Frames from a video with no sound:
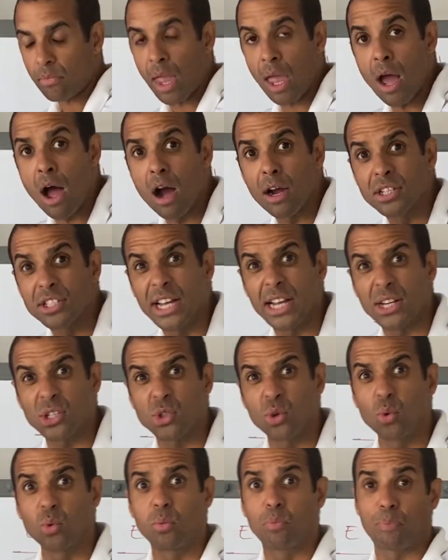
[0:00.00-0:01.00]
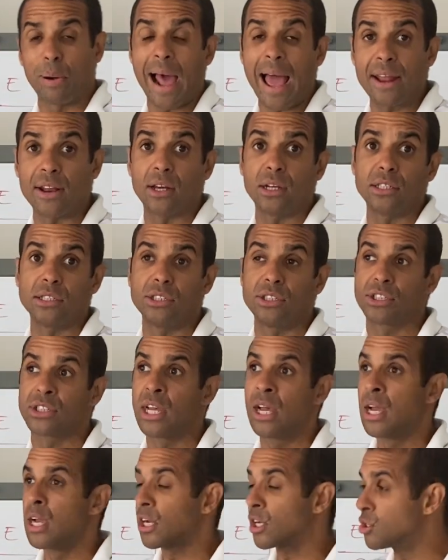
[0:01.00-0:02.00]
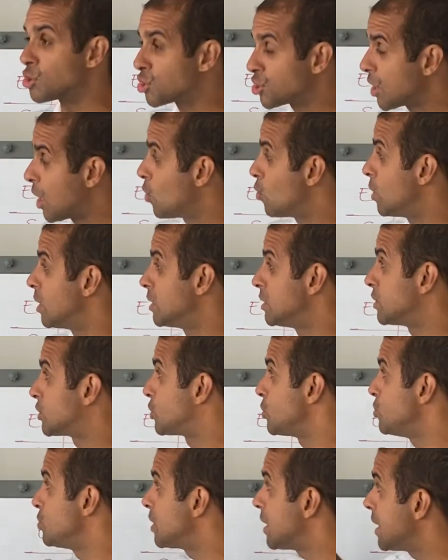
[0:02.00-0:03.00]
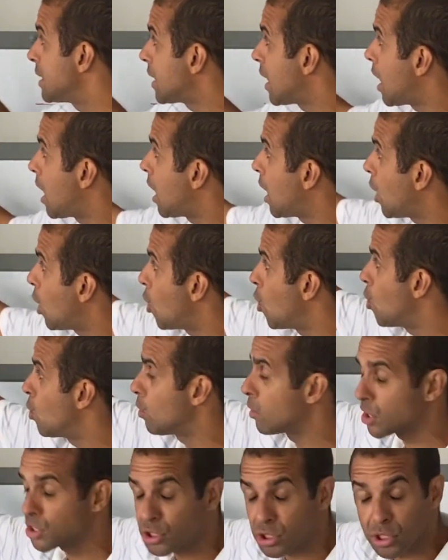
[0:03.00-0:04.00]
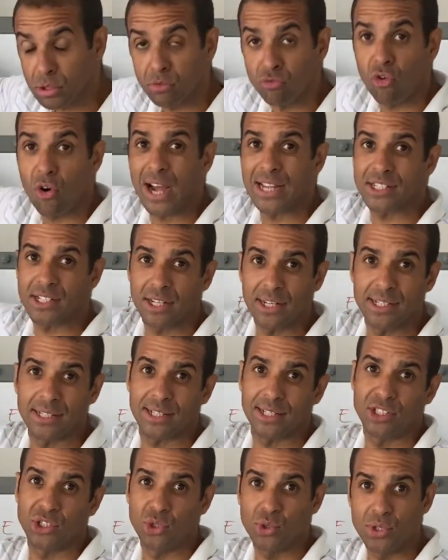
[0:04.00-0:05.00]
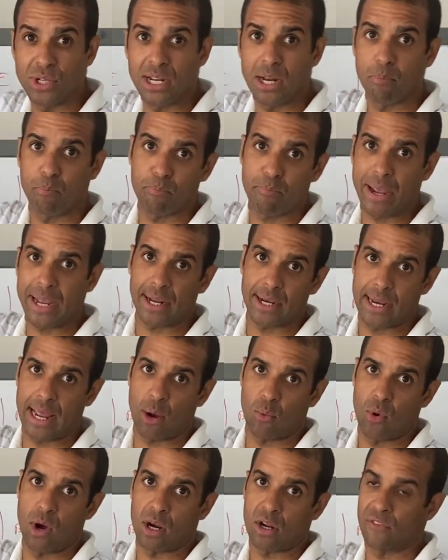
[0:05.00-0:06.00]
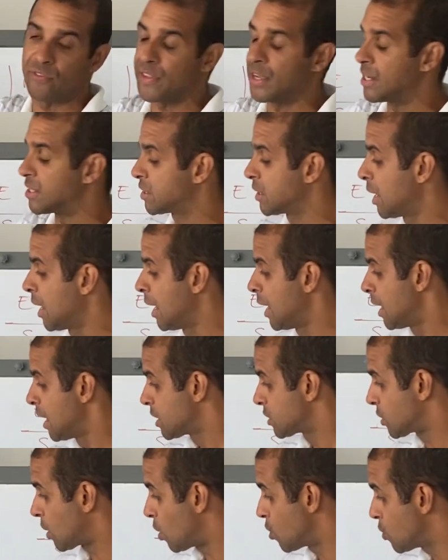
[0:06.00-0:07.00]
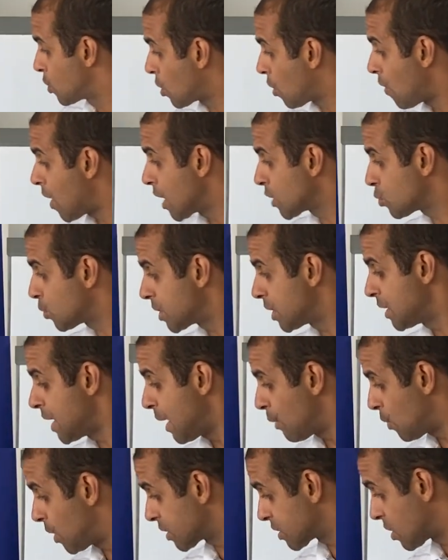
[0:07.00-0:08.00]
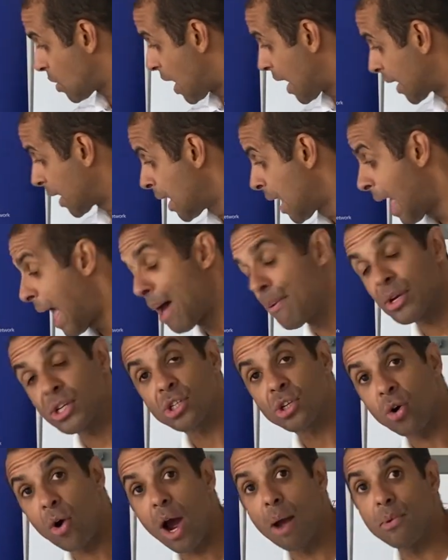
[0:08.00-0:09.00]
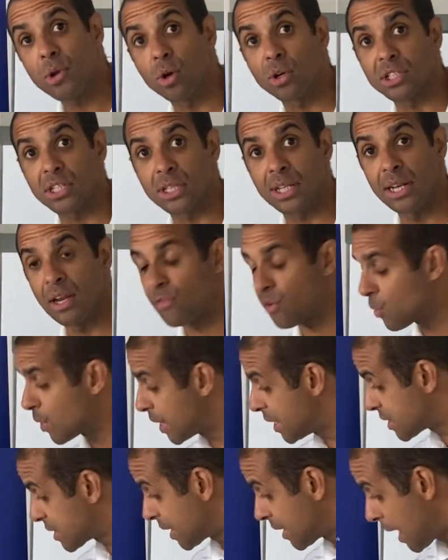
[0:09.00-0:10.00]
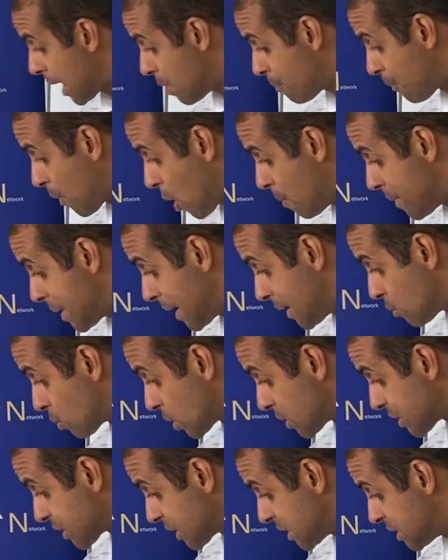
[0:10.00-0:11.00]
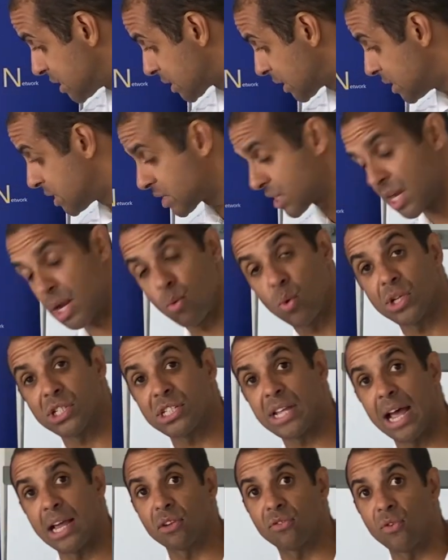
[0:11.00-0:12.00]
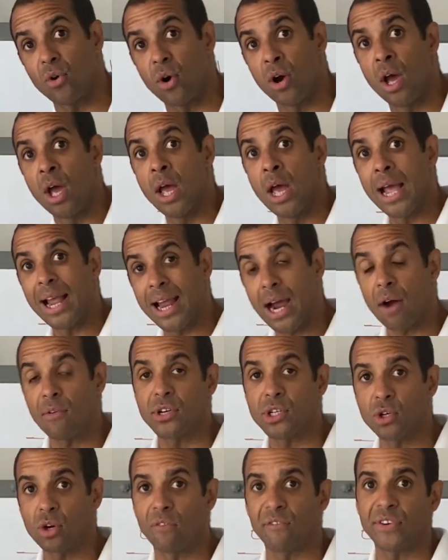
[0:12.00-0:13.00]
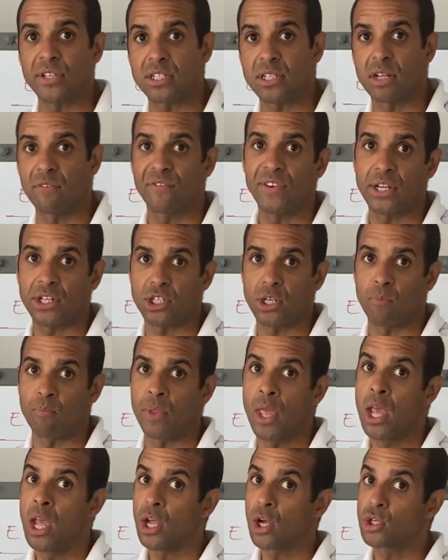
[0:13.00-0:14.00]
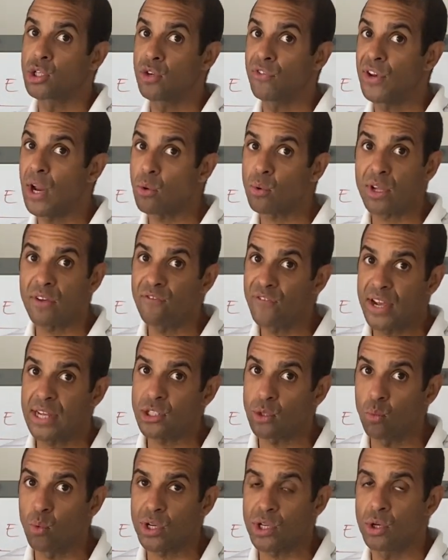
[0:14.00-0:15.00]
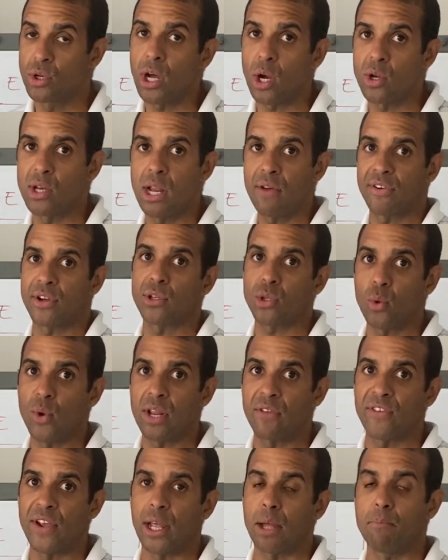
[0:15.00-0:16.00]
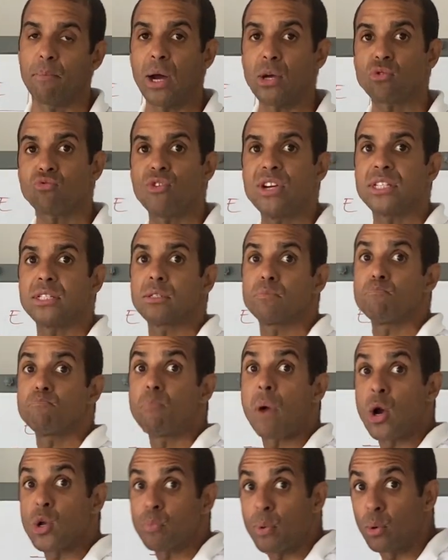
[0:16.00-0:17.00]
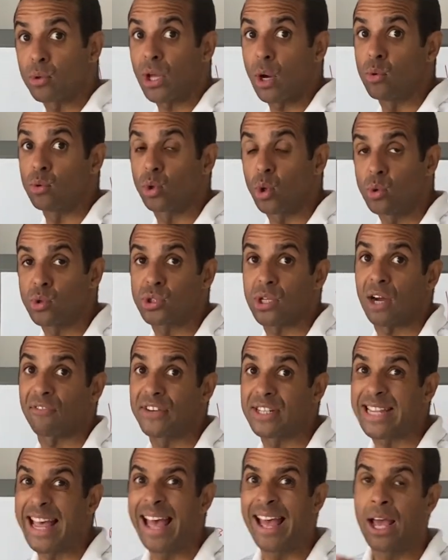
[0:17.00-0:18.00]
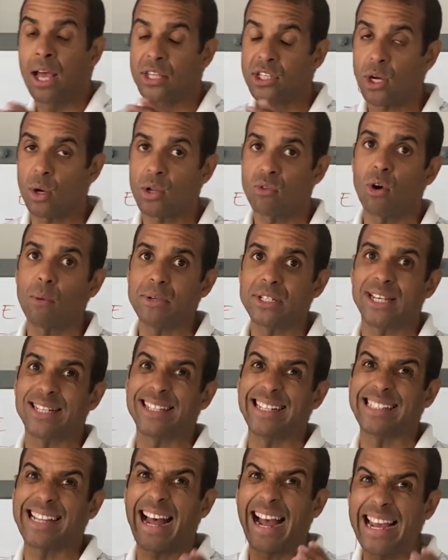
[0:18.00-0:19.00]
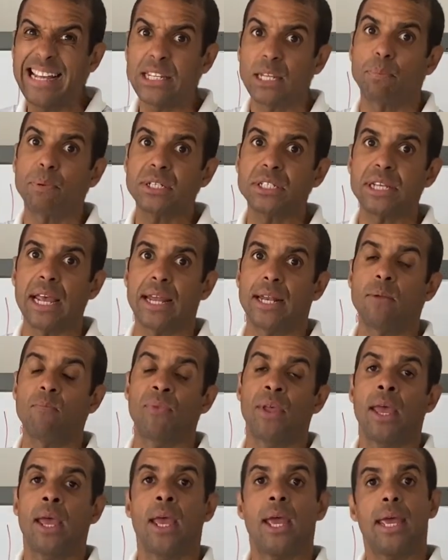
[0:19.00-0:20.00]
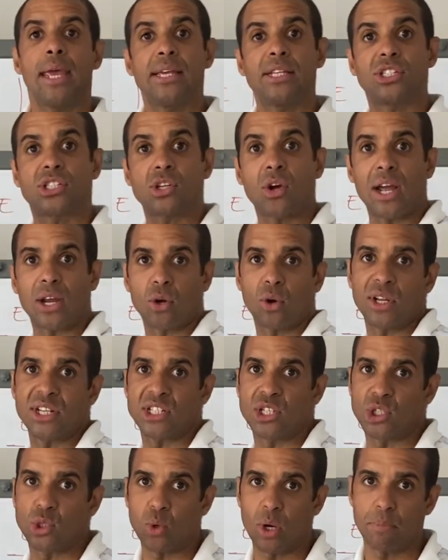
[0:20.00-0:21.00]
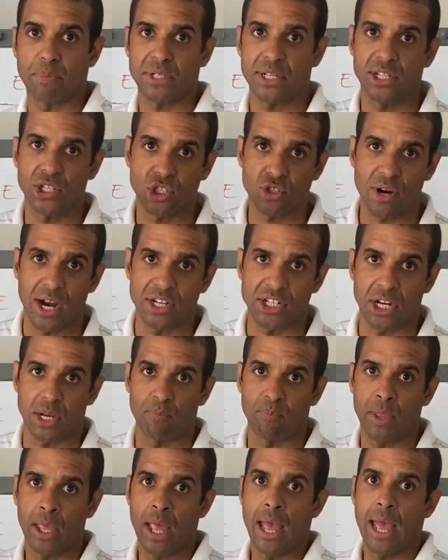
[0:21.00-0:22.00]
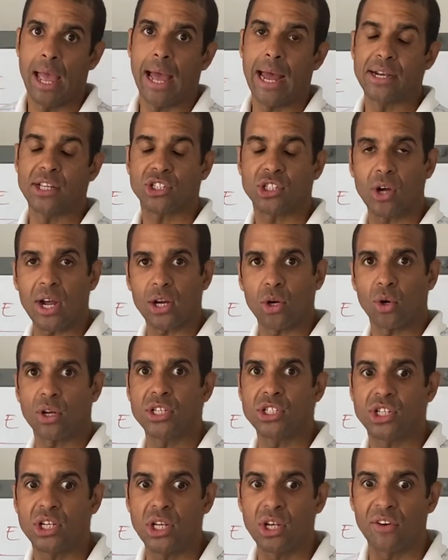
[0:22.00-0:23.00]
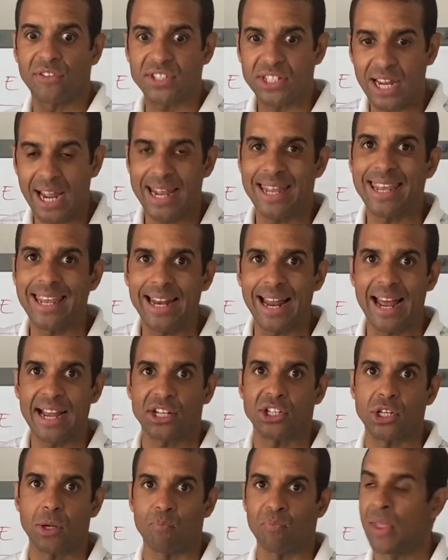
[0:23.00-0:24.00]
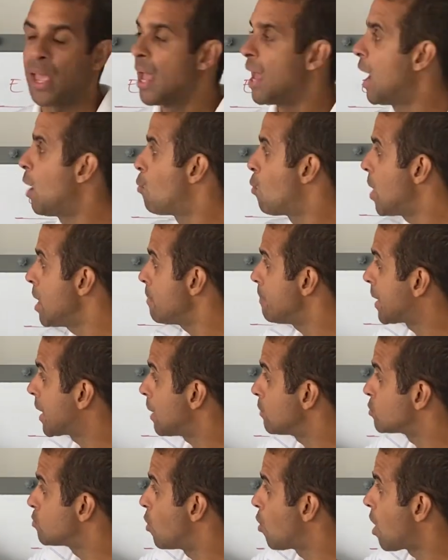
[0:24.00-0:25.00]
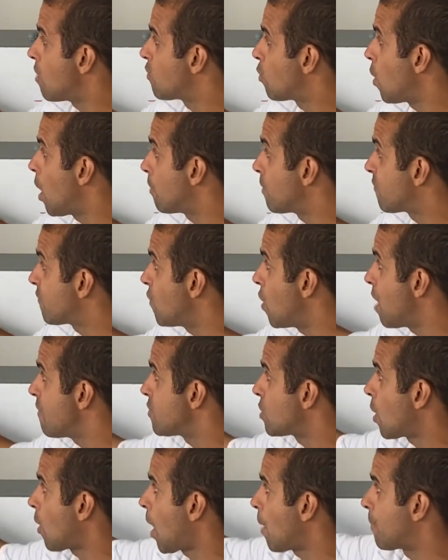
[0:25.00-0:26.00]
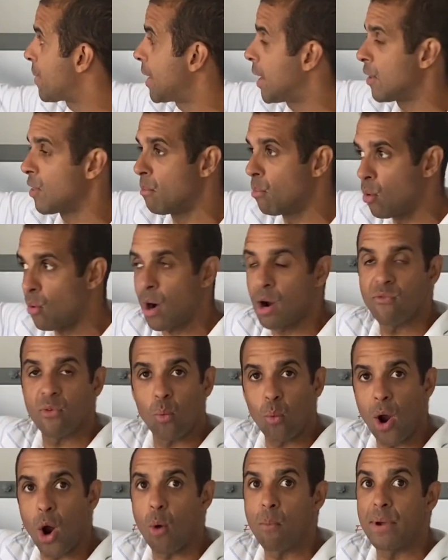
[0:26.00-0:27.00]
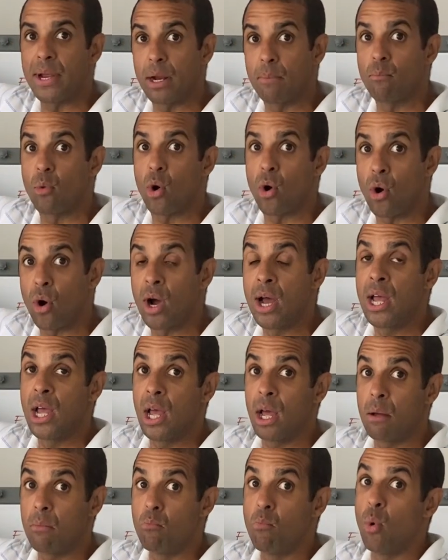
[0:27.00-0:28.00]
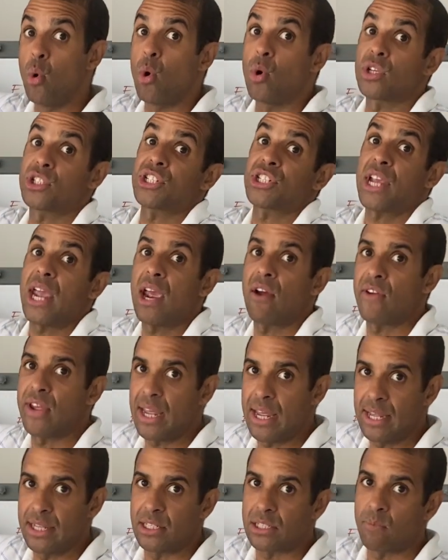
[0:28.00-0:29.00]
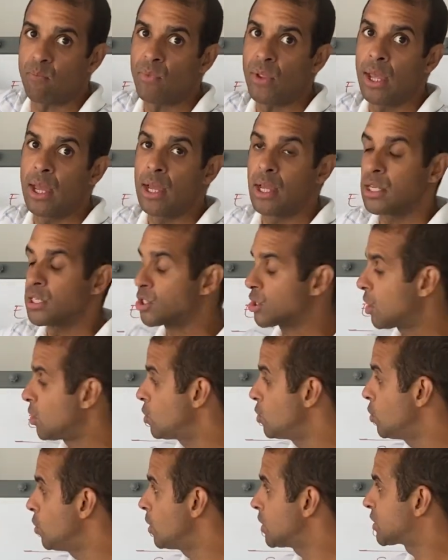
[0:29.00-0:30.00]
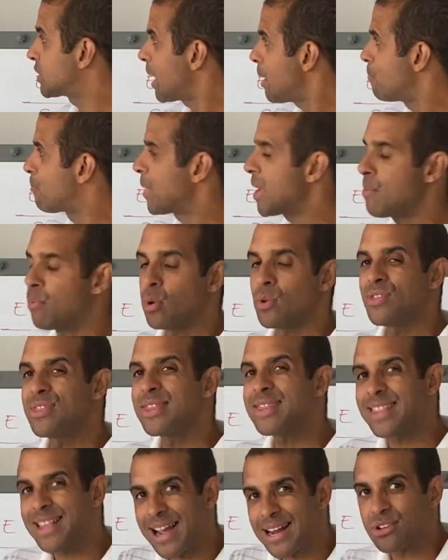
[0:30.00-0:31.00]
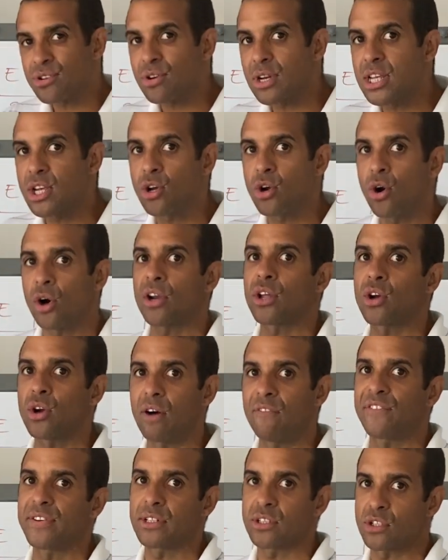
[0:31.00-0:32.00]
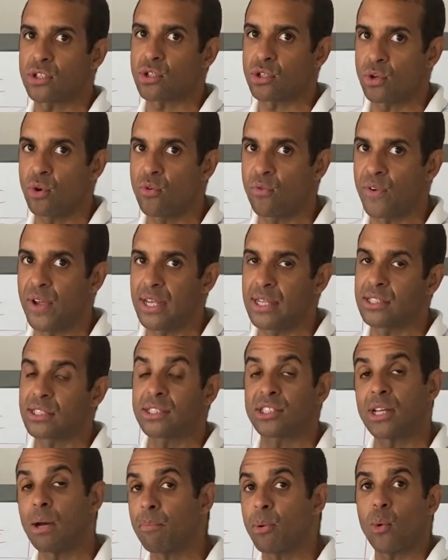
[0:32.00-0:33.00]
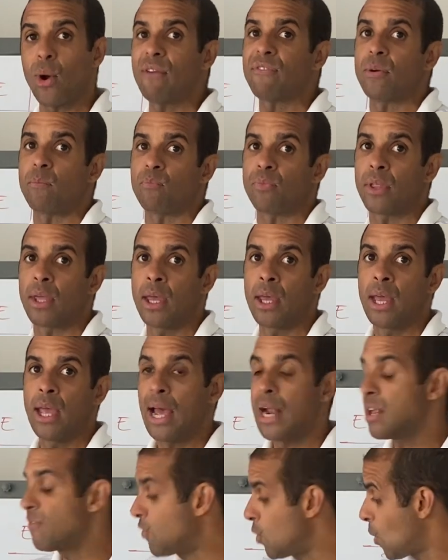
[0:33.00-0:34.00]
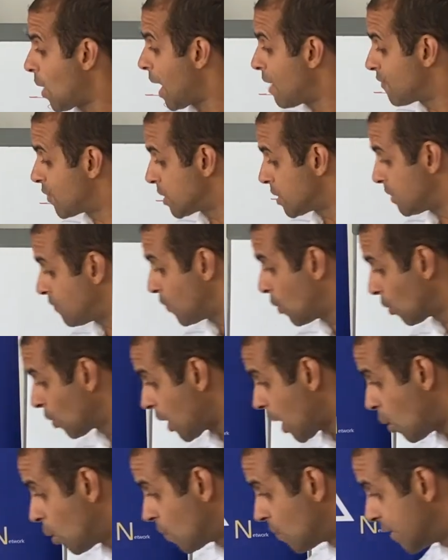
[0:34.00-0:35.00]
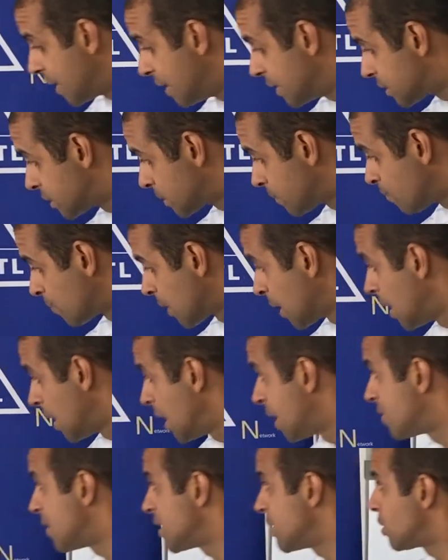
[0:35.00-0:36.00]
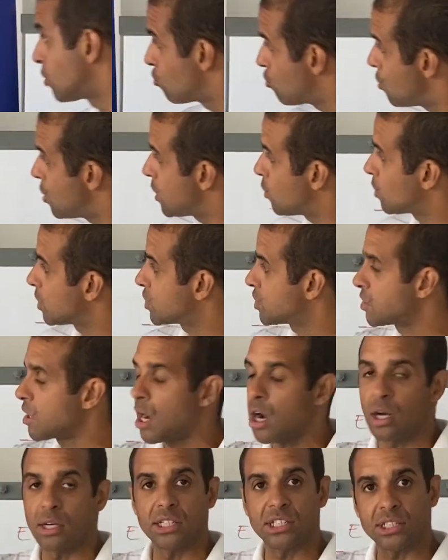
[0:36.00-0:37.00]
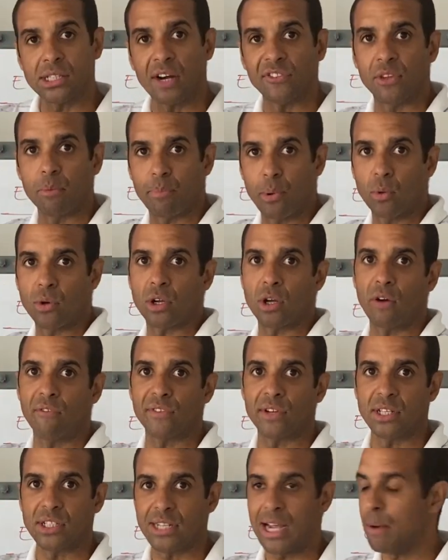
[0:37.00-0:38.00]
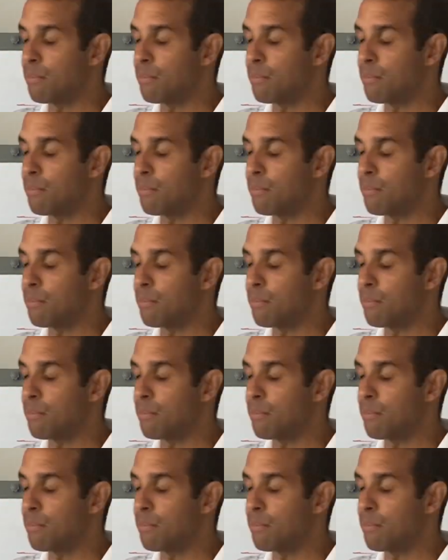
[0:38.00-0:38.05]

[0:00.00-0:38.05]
architectural planners, consultants. You need a whole right solicitors. You need a bigger network of this. So you've got to ask what your network's like. How much time you got to deliver this? And at the bottom here, we've got CCC, which stands for courage, confidence, conviction. Because if you don't convict on what you know, you're never going to do anything. And most reasons most people don't do stuff is, Tony Robbins said this, 80% is psychology and 20% is strategy. And the psychology of taking action. And when it becomes more overwhelming, the further you go up here, and the more overwhelming, the more scary it is. So some people naturally got the confidence to do things and some people haven't. And if you haven't, if you're low on this, then you really want to start on this stuff to build the confidence up